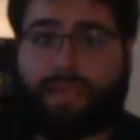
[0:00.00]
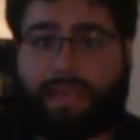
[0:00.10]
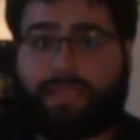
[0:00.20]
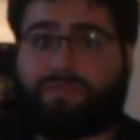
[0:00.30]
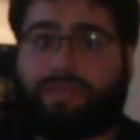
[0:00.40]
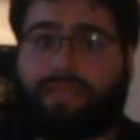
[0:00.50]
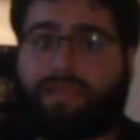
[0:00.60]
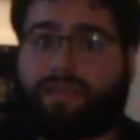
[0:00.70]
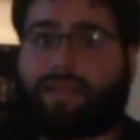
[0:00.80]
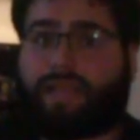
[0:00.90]
It's really
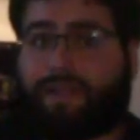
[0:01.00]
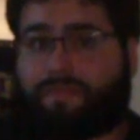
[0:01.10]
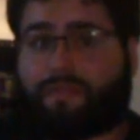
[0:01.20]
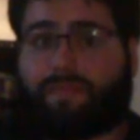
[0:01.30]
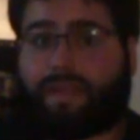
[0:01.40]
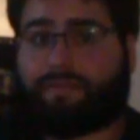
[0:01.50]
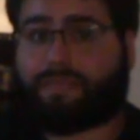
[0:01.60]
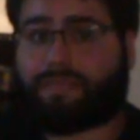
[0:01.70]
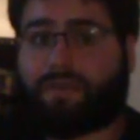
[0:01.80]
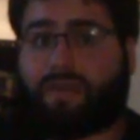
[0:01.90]
good, and if you're a fan of the
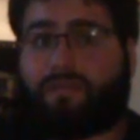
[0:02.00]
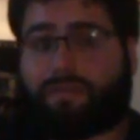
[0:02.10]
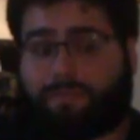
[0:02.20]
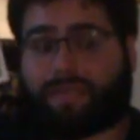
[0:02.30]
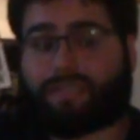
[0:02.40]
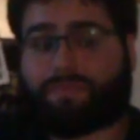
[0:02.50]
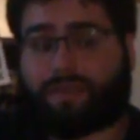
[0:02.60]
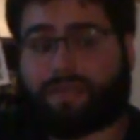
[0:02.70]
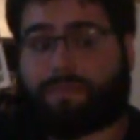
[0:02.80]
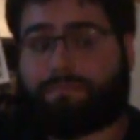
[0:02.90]
symbiote, pick this
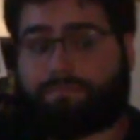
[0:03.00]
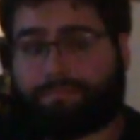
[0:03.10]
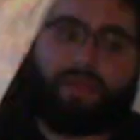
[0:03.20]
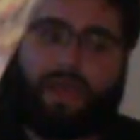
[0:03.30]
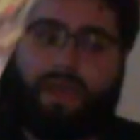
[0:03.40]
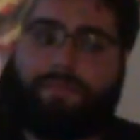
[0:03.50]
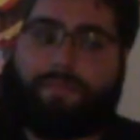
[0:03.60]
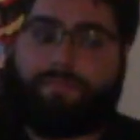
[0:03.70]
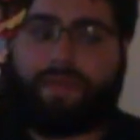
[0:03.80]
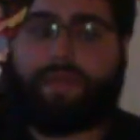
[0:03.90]
book up. I'm a
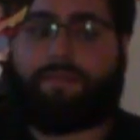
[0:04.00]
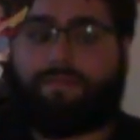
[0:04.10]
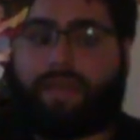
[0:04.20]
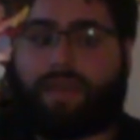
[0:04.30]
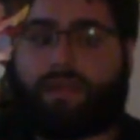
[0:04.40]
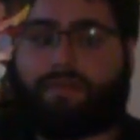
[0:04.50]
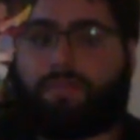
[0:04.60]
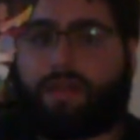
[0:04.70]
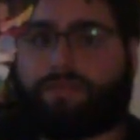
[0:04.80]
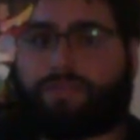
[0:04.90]
big fan of
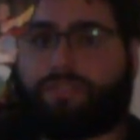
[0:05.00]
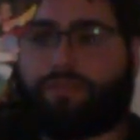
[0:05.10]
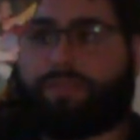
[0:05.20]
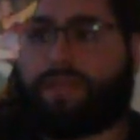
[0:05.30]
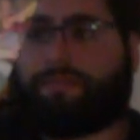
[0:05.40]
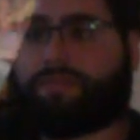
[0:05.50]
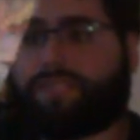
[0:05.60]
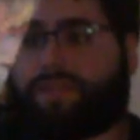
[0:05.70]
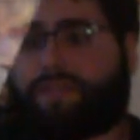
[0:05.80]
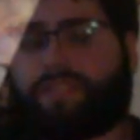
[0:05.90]
Marvel's True Believers
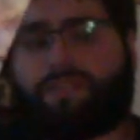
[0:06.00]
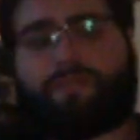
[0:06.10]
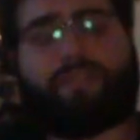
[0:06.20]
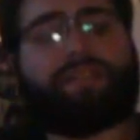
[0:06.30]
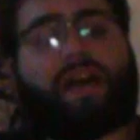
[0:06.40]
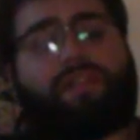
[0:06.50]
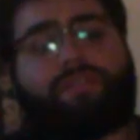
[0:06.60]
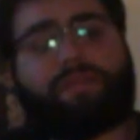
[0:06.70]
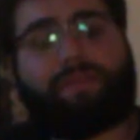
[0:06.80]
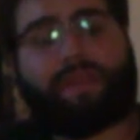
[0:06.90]
series. For $1, you
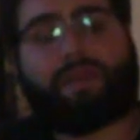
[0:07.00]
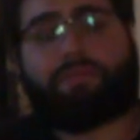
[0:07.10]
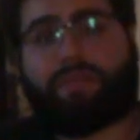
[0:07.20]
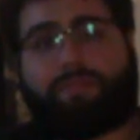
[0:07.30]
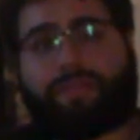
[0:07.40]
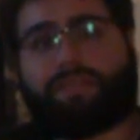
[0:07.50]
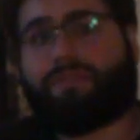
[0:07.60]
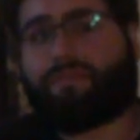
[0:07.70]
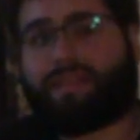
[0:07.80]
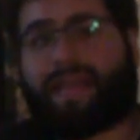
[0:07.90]
can pick up reprints
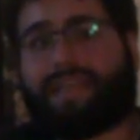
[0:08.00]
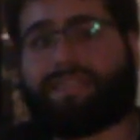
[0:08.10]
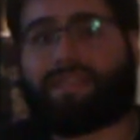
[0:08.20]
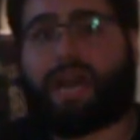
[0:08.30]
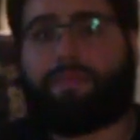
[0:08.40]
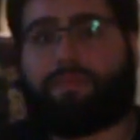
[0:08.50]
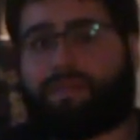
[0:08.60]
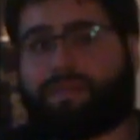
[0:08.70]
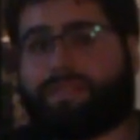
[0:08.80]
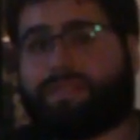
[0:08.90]
of classic comic
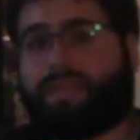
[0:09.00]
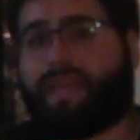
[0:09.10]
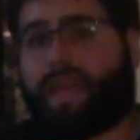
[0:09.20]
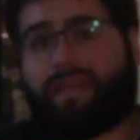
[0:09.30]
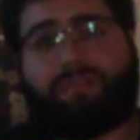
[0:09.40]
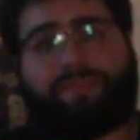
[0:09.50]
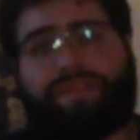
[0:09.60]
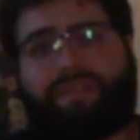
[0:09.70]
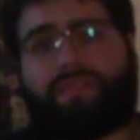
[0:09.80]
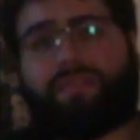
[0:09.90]
books. And it was
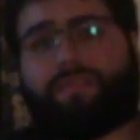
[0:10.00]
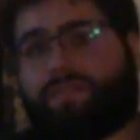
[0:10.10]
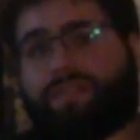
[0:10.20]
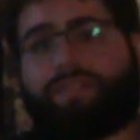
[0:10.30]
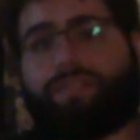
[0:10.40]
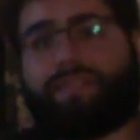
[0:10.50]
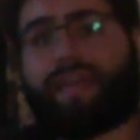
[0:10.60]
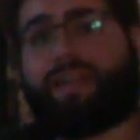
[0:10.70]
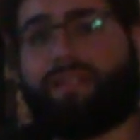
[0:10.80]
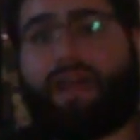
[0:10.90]
pretty cool, the first series
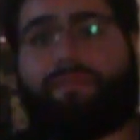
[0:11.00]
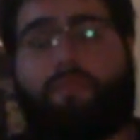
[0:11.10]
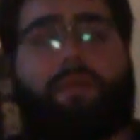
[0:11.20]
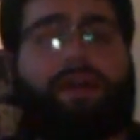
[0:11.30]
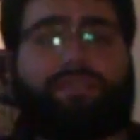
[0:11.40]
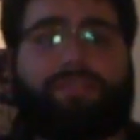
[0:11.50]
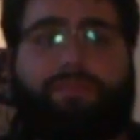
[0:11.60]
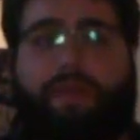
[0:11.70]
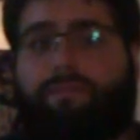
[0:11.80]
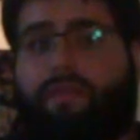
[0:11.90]
had a lot of homages
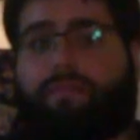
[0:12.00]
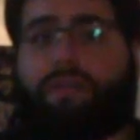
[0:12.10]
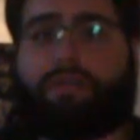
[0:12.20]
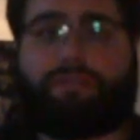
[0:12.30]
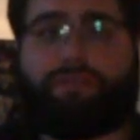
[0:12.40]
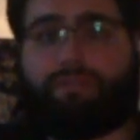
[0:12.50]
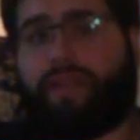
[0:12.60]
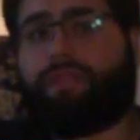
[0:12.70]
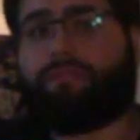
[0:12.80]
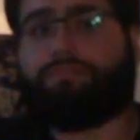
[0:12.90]
to my favorite artist and
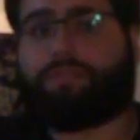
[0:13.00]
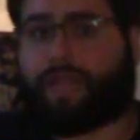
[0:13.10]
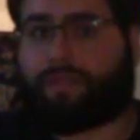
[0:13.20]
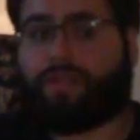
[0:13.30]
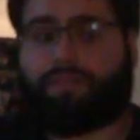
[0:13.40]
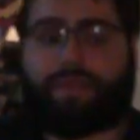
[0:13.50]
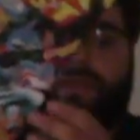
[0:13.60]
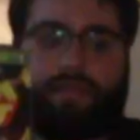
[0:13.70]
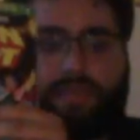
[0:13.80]
creator, Jack Kirby.